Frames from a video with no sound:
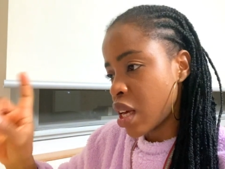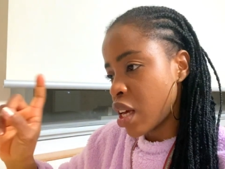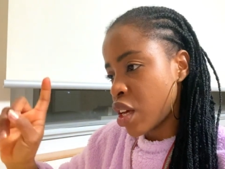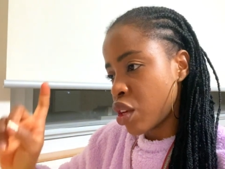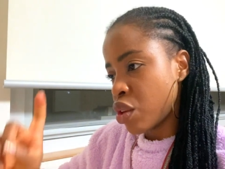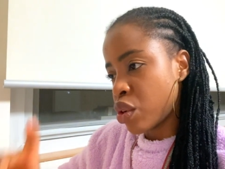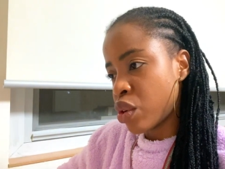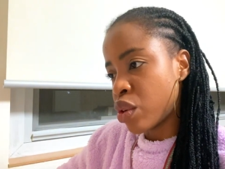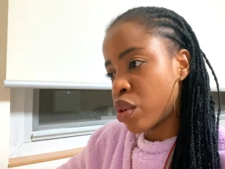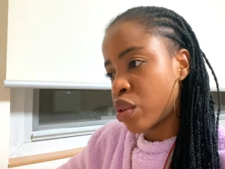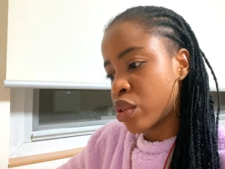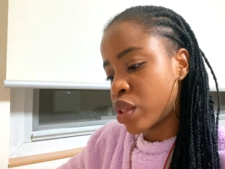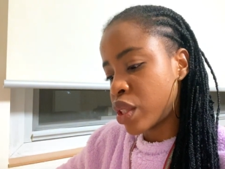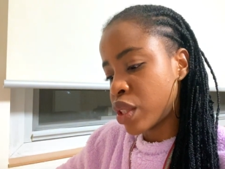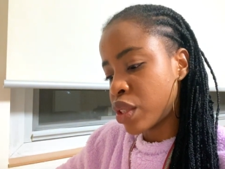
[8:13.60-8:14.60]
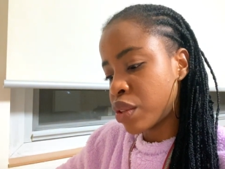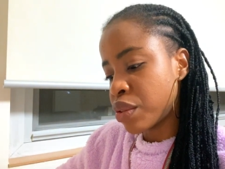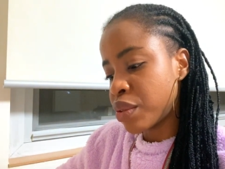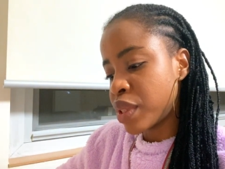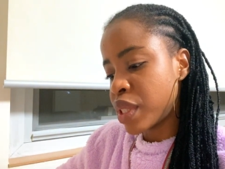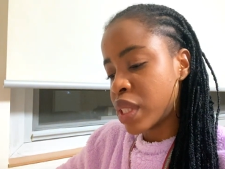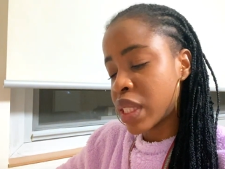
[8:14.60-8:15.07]
your
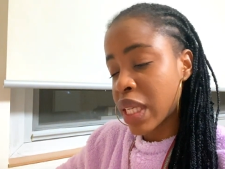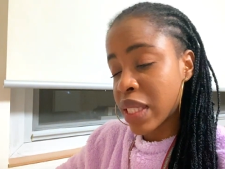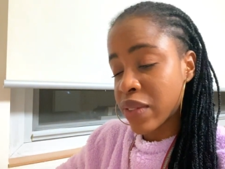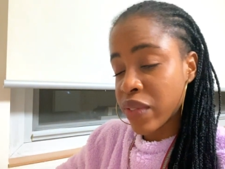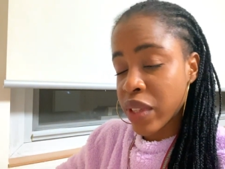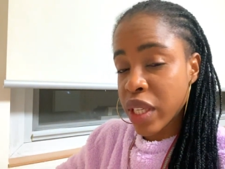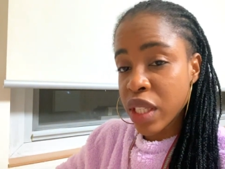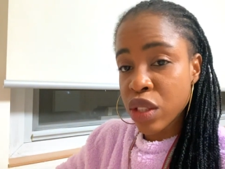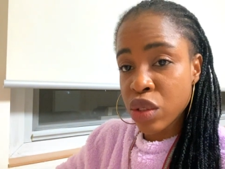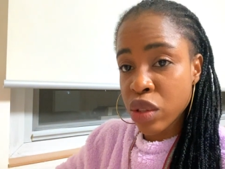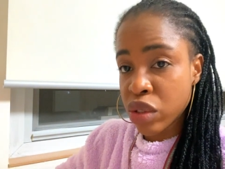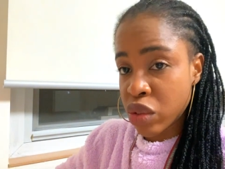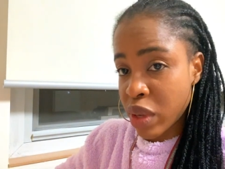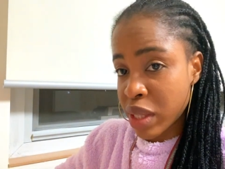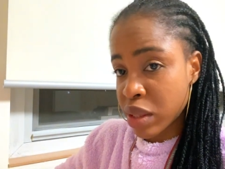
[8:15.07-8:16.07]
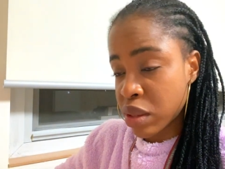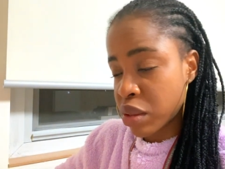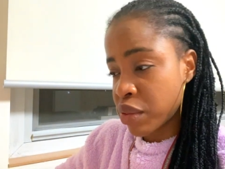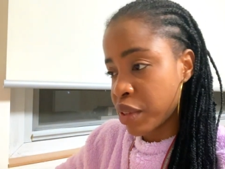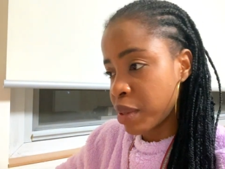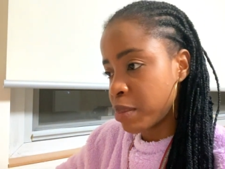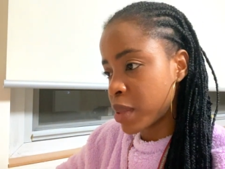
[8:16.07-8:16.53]
degree certificate, your
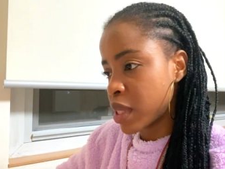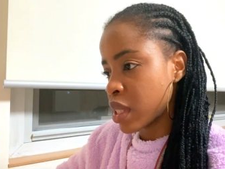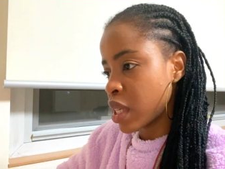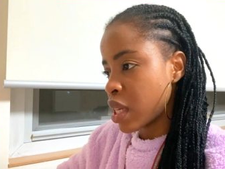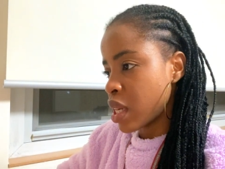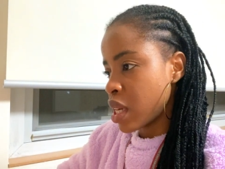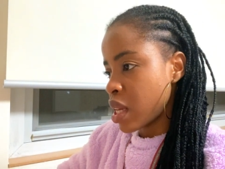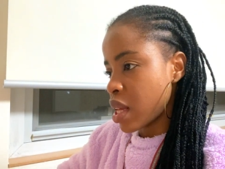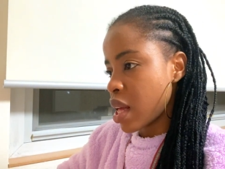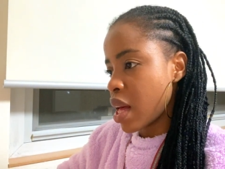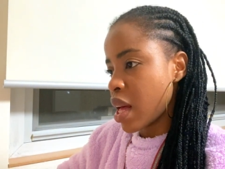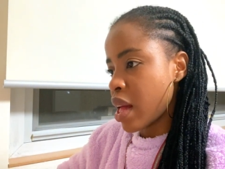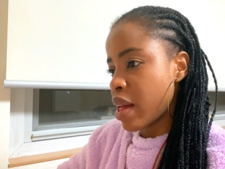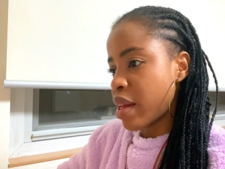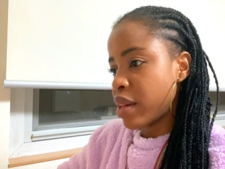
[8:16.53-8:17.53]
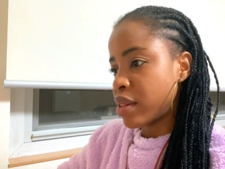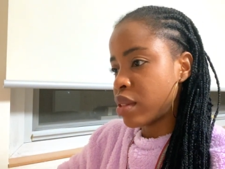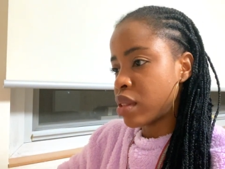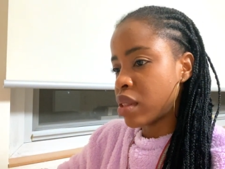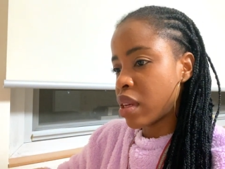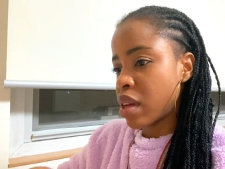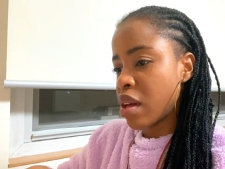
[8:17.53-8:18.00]
transcript,
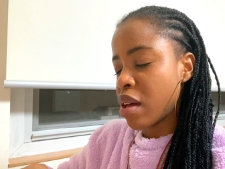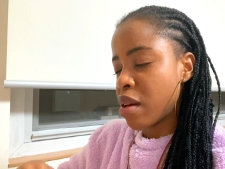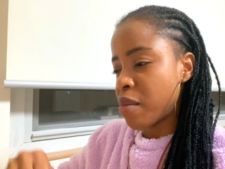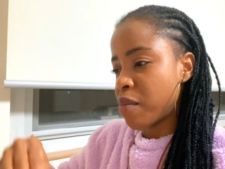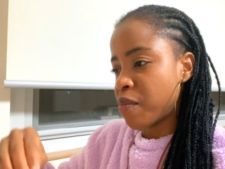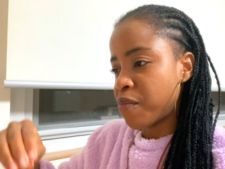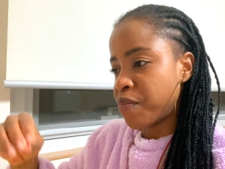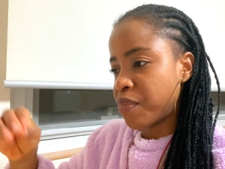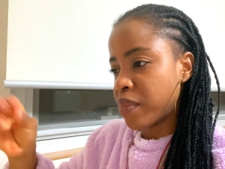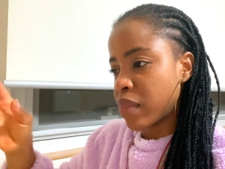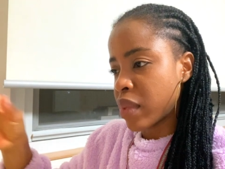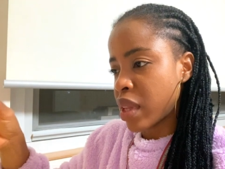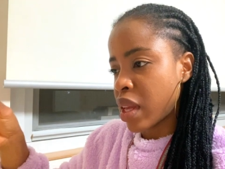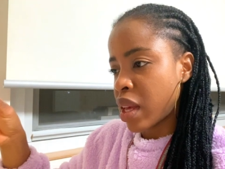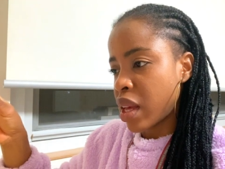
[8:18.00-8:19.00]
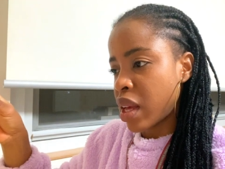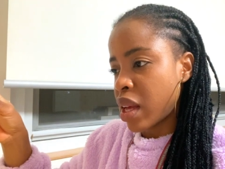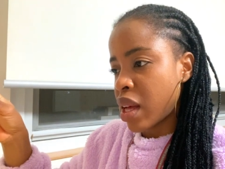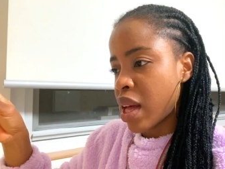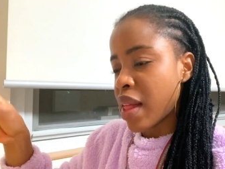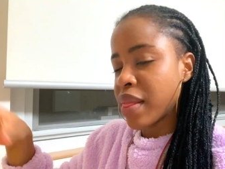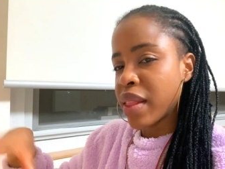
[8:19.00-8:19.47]
and
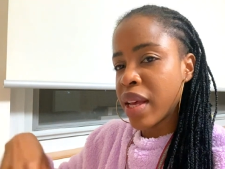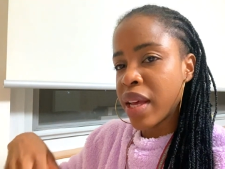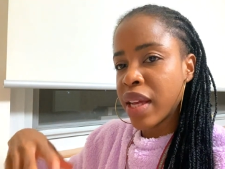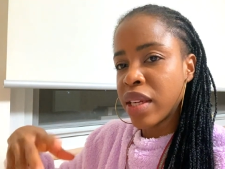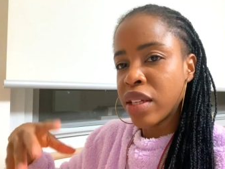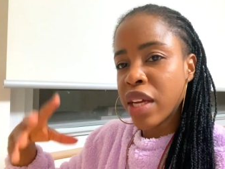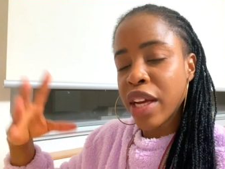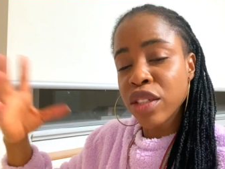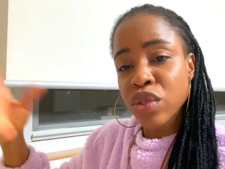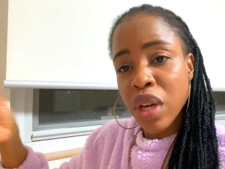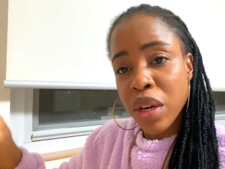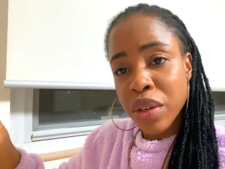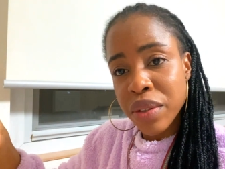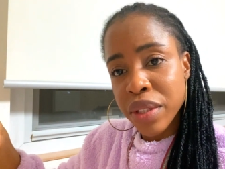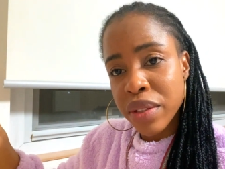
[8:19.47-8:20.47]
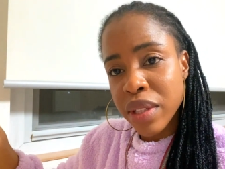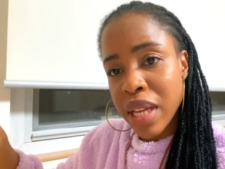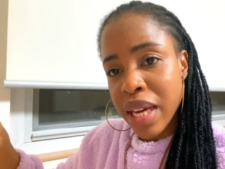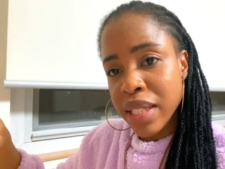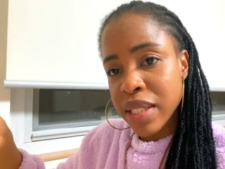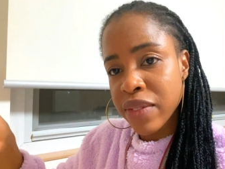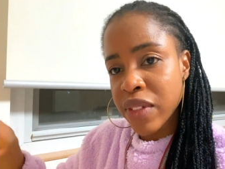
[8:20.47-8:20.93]
then extracurricular
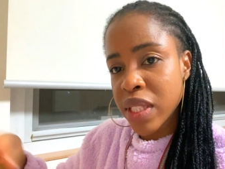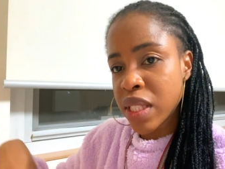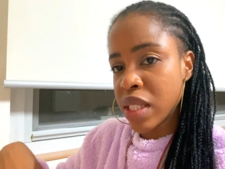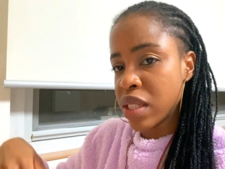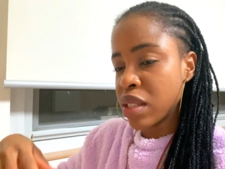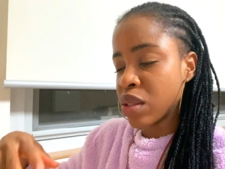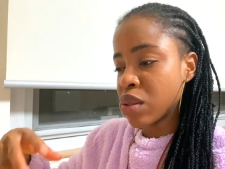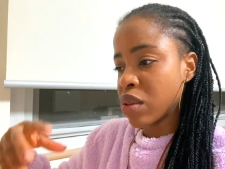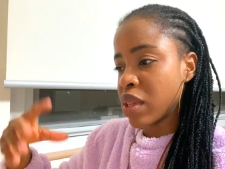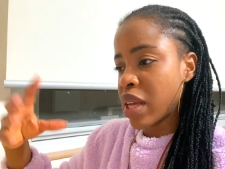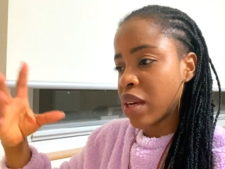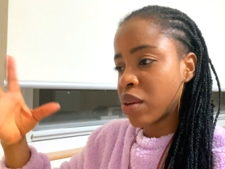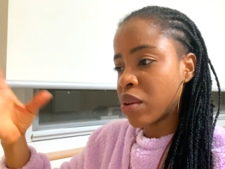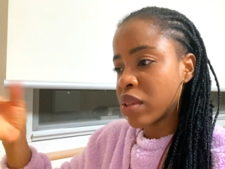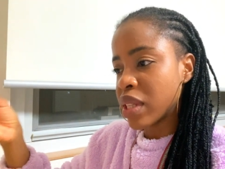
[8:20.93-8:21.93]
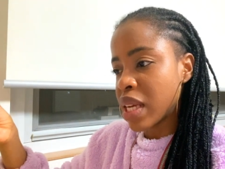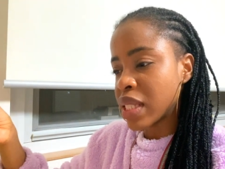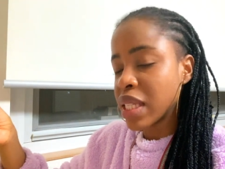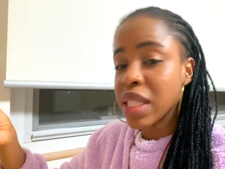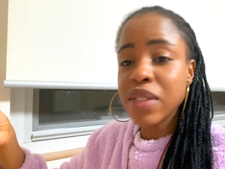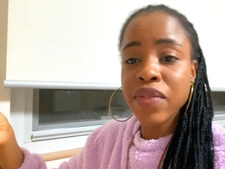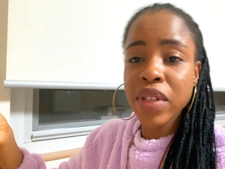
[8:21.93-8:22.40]
activities, or like other
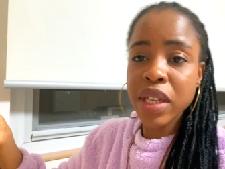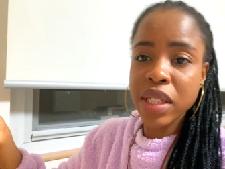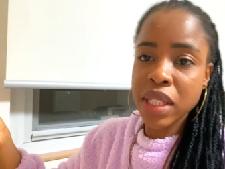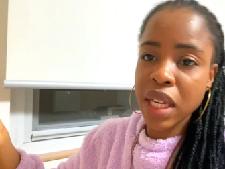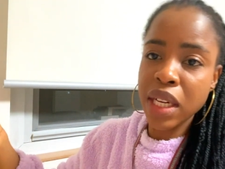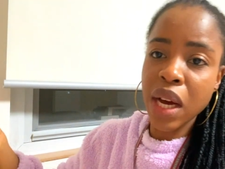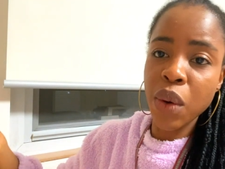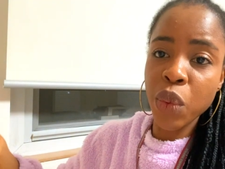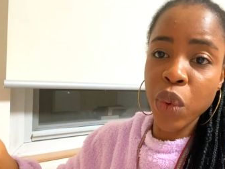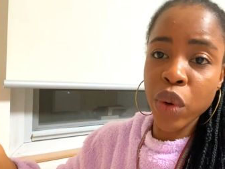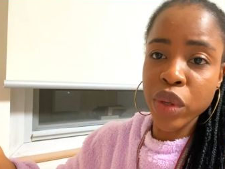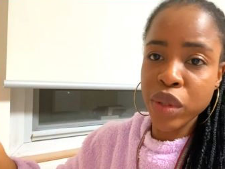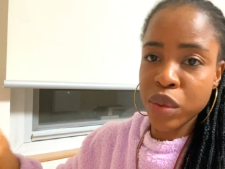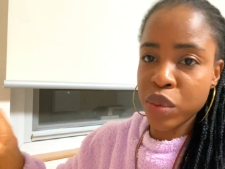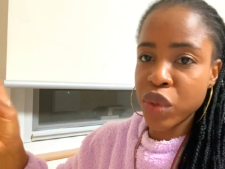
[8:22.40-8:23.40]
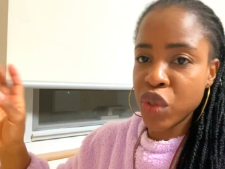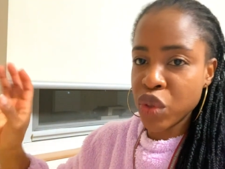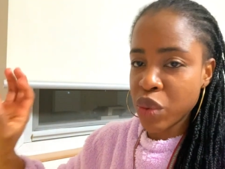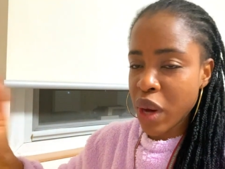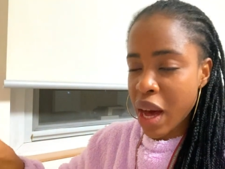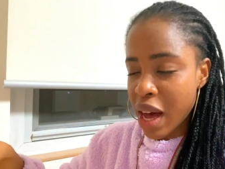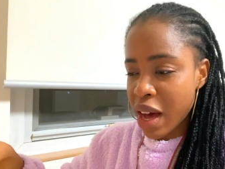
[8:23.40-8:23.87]
certificates and awards which
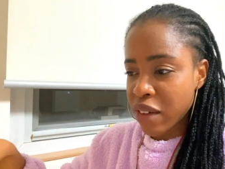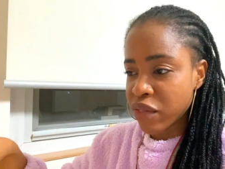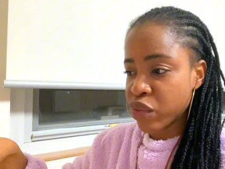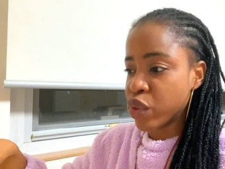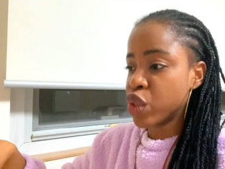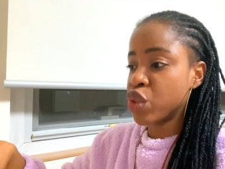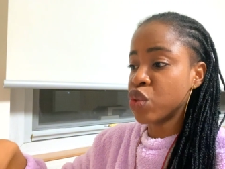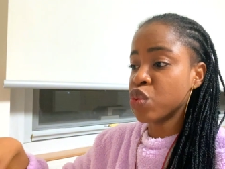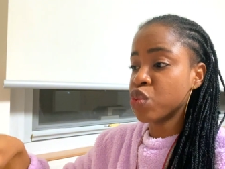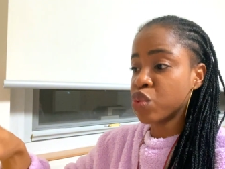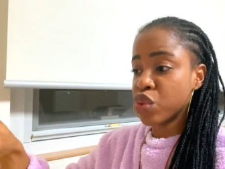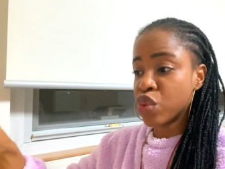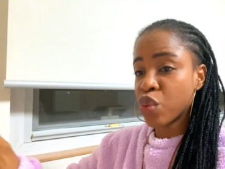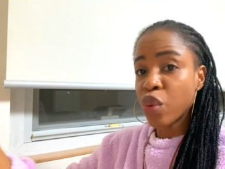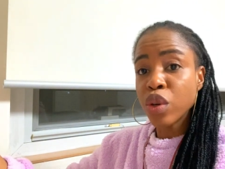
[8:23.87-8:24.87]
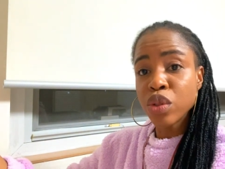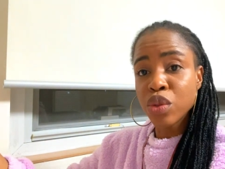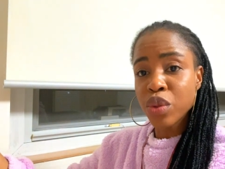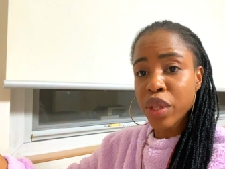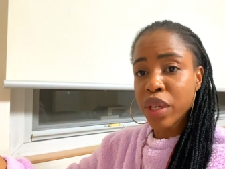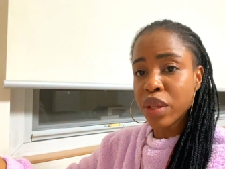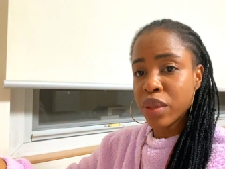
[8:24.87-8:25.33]
you have, which you would want
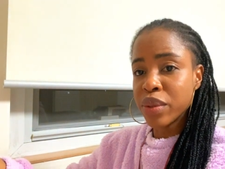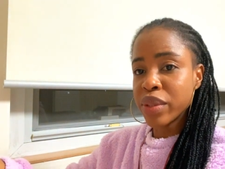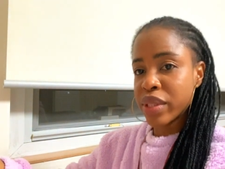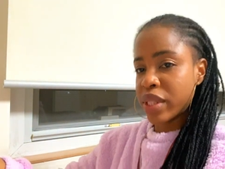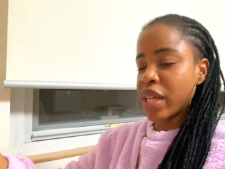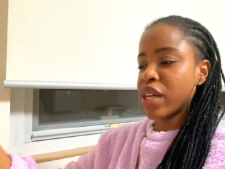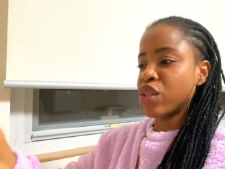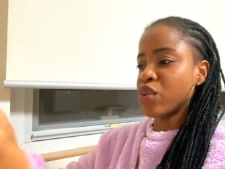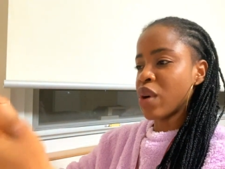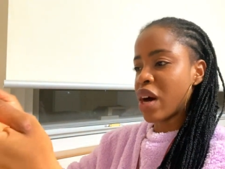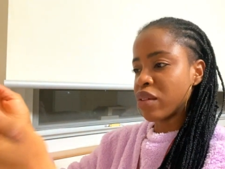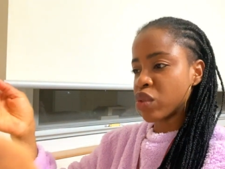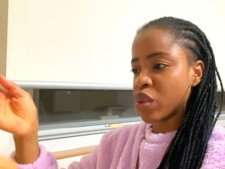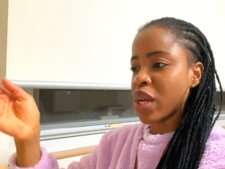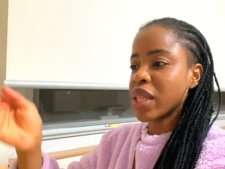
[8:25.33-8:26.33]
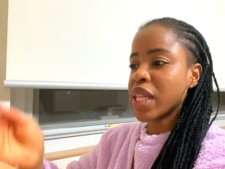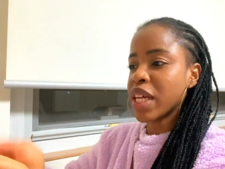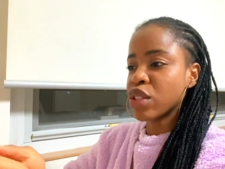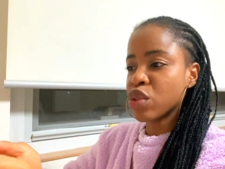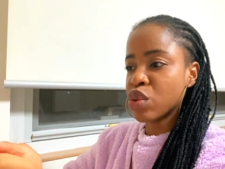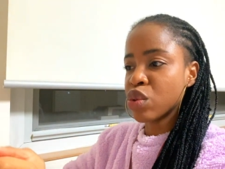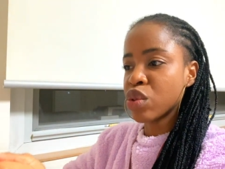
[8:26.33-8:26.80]
to include. Then you have to
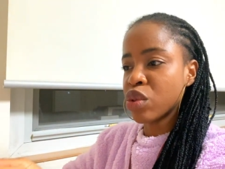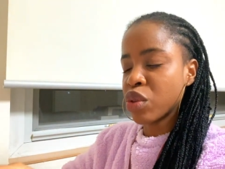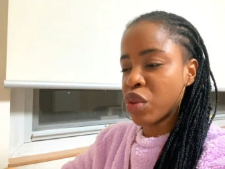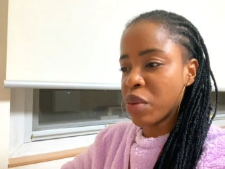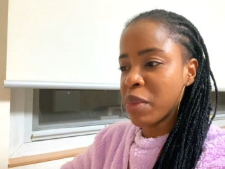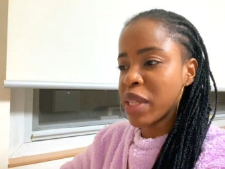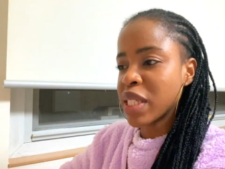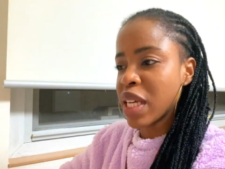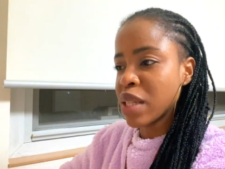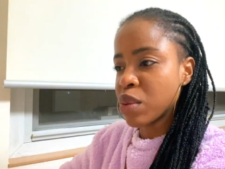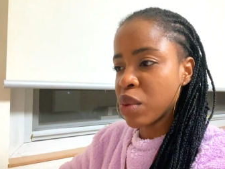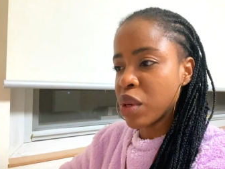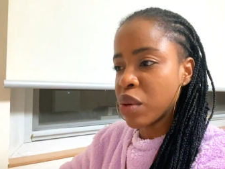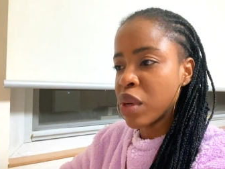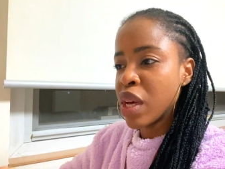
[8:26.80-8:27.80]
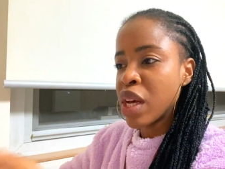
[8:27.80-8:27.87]
attach those documents as well.